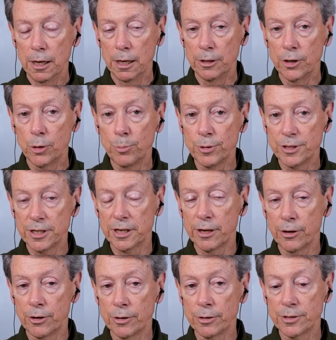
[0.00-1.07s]
in their
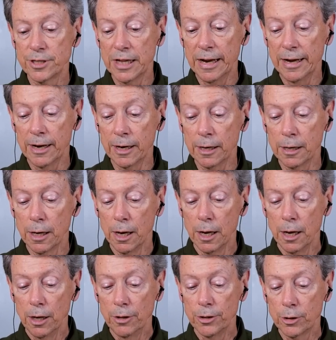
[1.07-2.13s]
particular setting
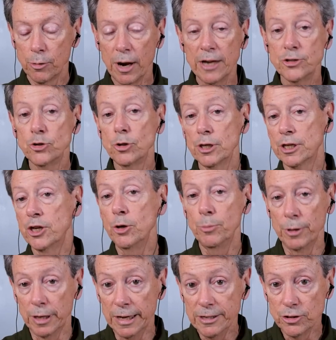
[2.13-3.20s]
the gradual
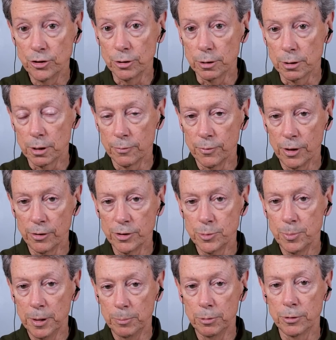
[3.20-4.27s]
accumulation of all these
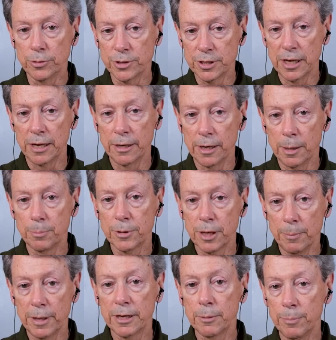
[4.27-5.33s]
people who stand up can
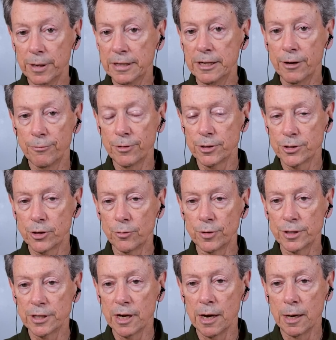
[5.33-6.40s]
make a big difference over
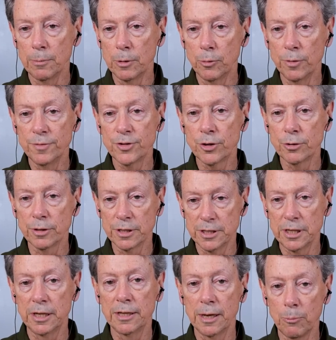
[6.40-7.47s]
time and we've certainly
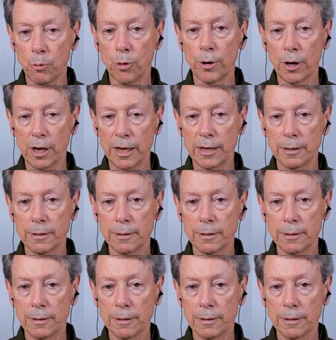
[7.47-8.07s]
seen that morally